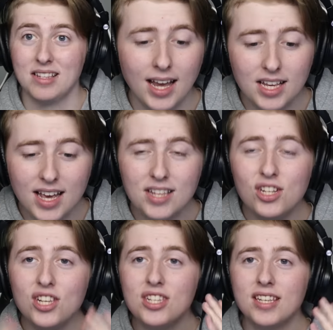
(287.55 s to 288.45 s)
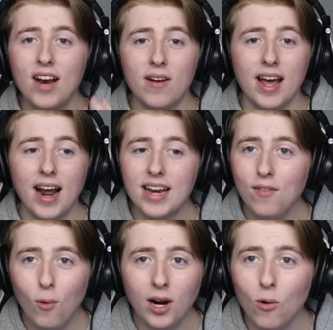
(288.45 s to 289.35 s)
Like it, it's just scary, and I
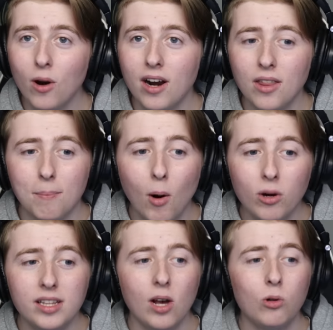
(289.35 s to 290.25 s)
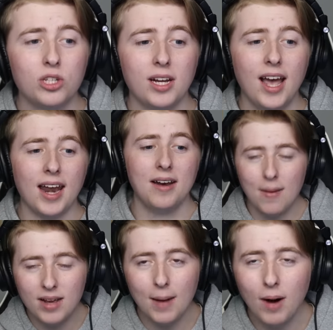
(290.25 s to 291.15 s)
never want to go on another boat in the ocean again.
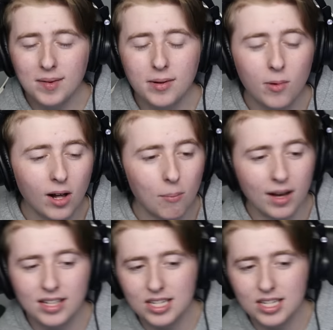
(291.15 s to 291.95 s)
I mean, I probably will, but